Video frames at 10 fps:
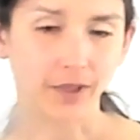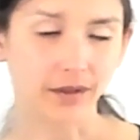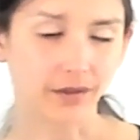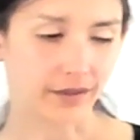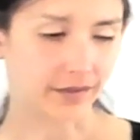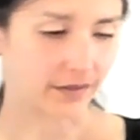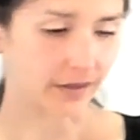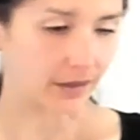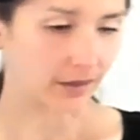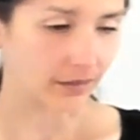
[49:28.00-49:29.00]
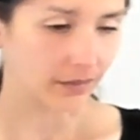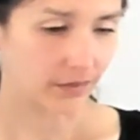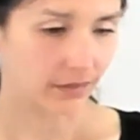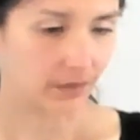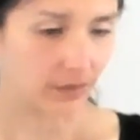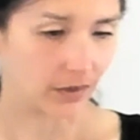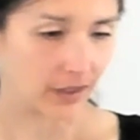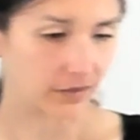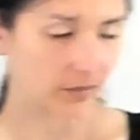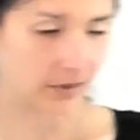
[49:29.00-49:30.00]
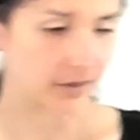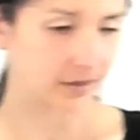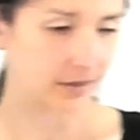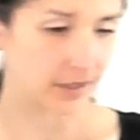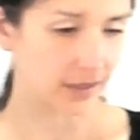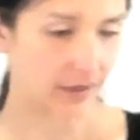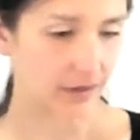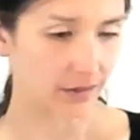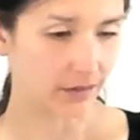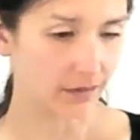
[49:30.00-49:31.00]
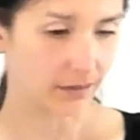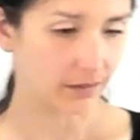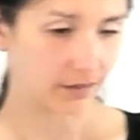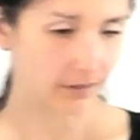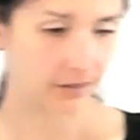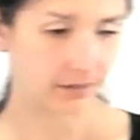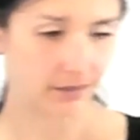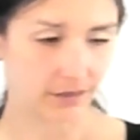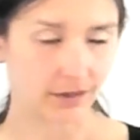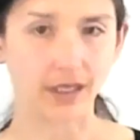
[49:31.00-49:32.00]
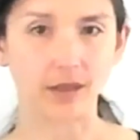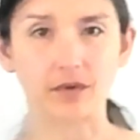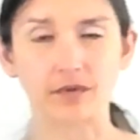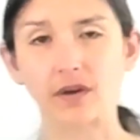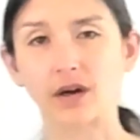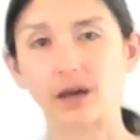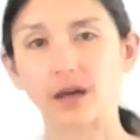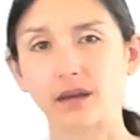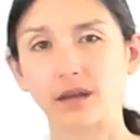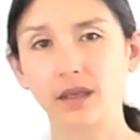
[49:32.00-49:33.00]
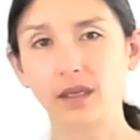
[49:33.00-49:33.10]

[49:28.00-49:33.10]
Well, let's see. Yes, we did say the name of God.